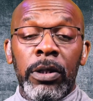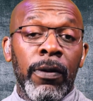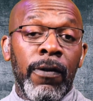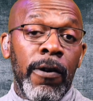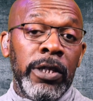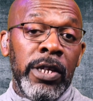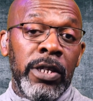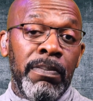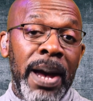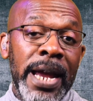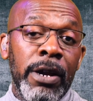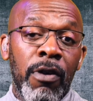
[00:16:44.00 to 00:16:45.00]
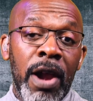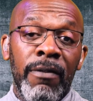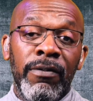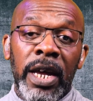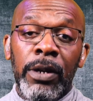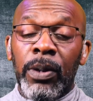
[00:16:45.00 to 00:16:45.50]
course, is
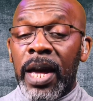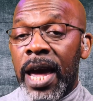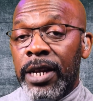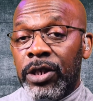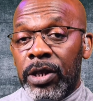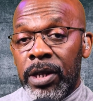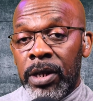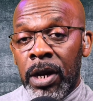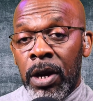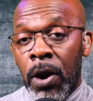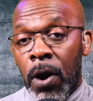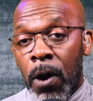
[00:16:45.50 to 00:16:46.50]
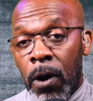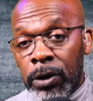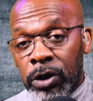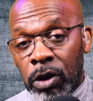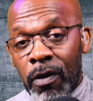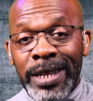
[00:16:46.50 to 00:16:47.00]
Minecraft Education or
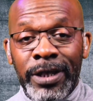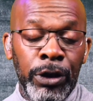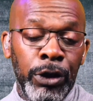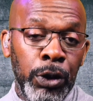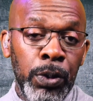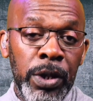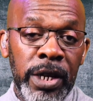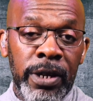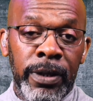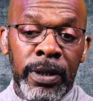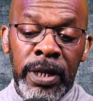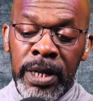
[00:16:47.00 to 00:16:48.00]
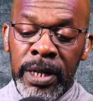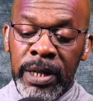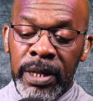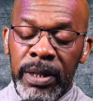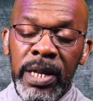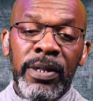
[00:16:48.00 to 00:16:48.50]
Scratch Junior.
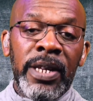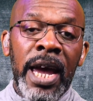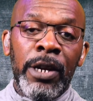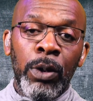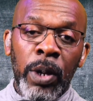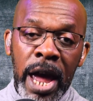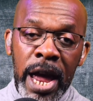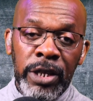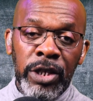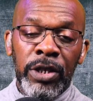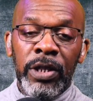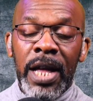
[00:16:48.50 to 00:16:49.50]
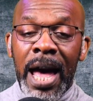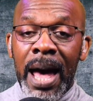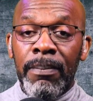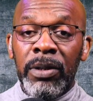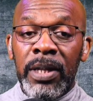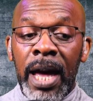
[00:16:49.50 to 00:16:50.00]
These are educational
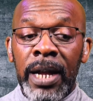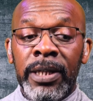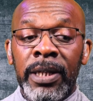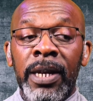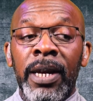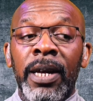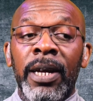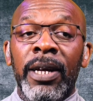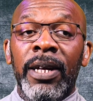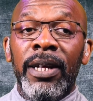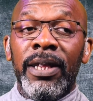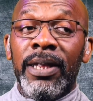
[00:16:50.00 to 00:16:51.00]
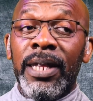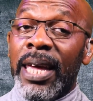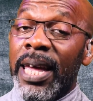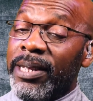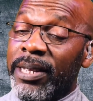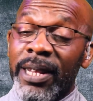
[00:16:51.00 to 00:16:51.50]
apps that the
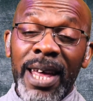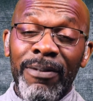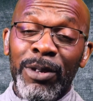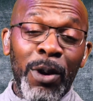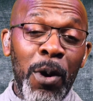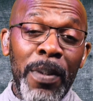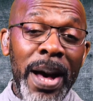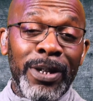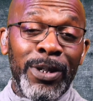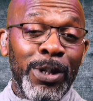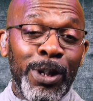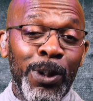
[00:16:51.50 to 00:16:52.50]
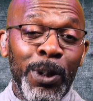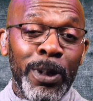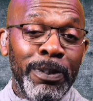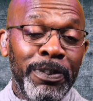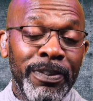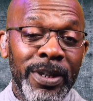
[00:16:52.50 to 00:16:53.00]
kids still have to go back to school.
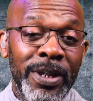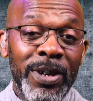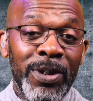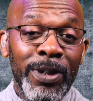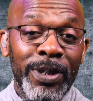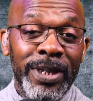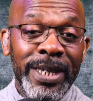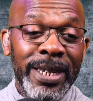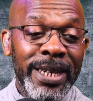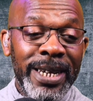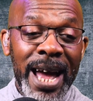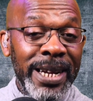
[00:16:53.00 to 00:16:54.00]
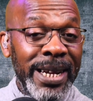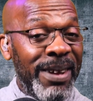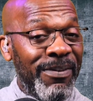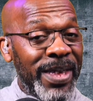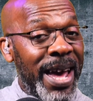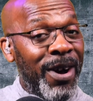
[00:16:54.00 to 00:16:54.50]
You can't
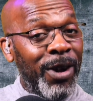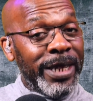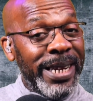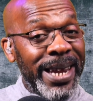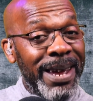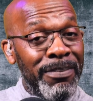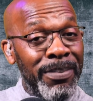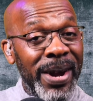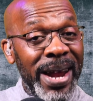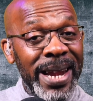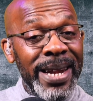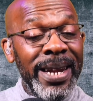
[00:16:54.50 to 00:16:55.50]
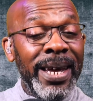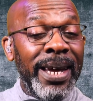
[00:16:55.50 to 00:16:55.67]
leave their holiday brain,